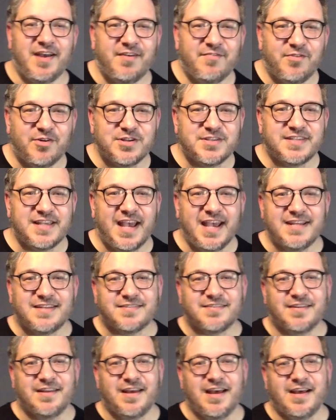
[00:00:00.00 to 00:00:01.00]
verse
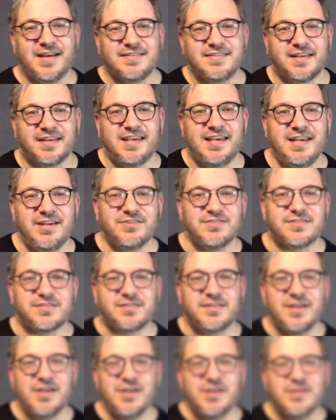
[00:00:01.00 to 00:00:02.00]
8,
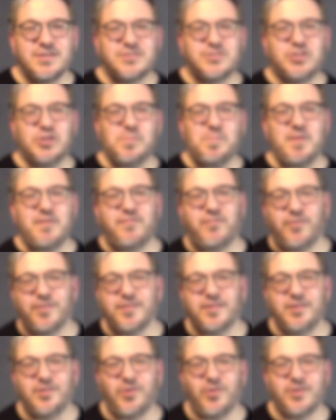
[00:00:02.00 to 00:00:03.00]
Zacchaeus stood before
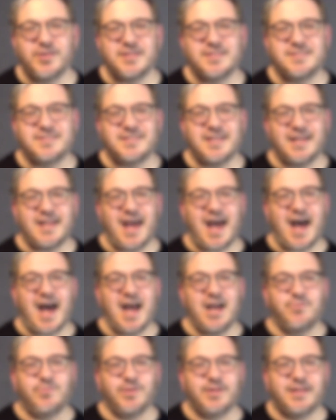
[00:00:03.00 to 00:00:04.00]
the Lord and said,
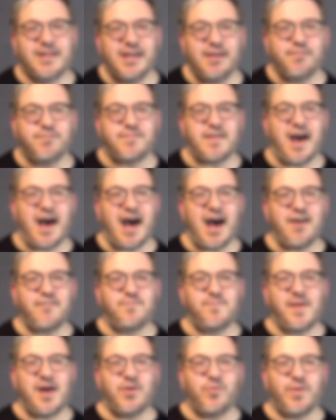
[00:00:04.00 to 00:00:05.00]
"I will give
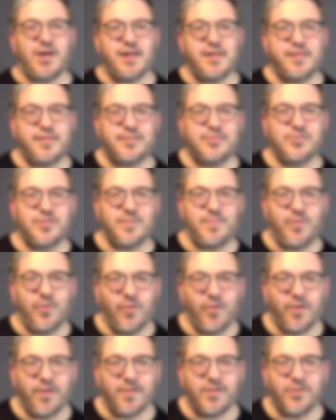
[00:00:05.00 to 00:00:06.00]
half my wealth to the
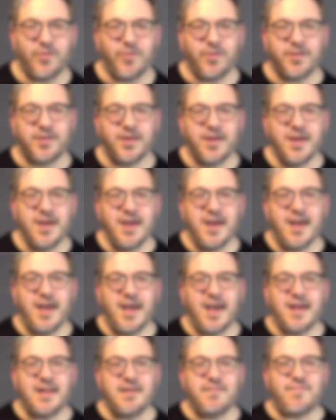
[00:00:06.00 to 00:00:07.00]
poor, Lord,
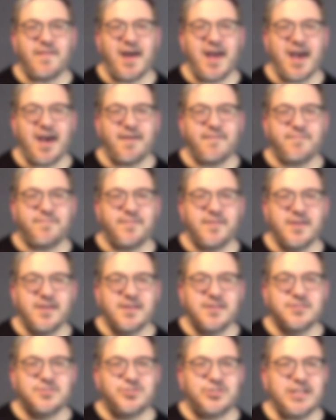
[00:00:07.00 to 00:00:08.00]
and if I have
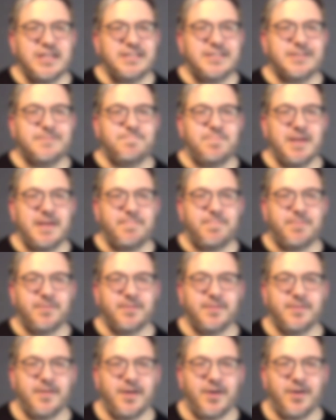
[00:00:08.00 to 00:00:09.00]
cheated
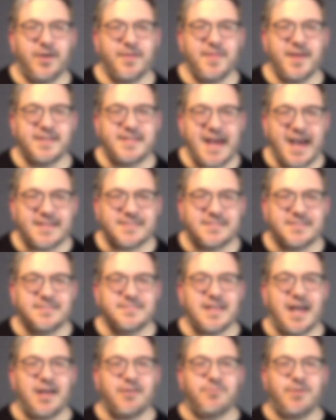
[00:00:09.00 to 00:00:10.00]
people on their
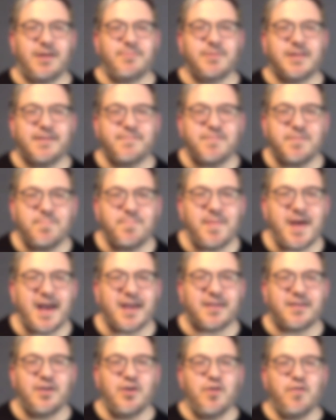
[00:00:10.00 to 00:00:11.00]
taxes, I will give them
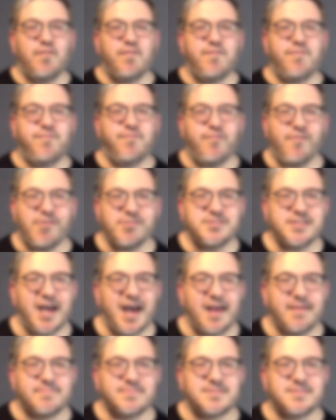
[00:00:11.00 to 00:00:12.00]
back four
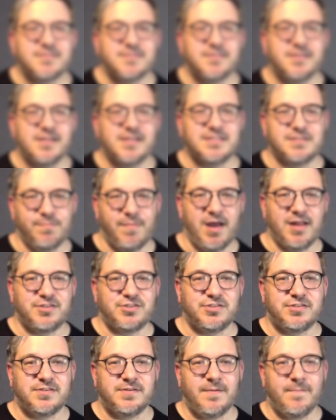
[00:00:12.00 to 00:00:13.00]
times as
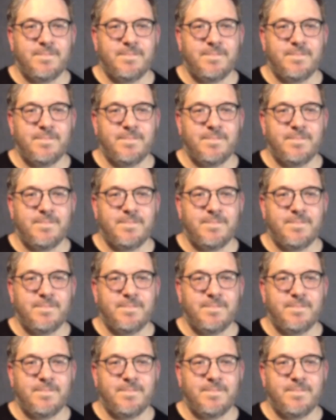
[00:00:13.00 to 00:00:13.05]
much."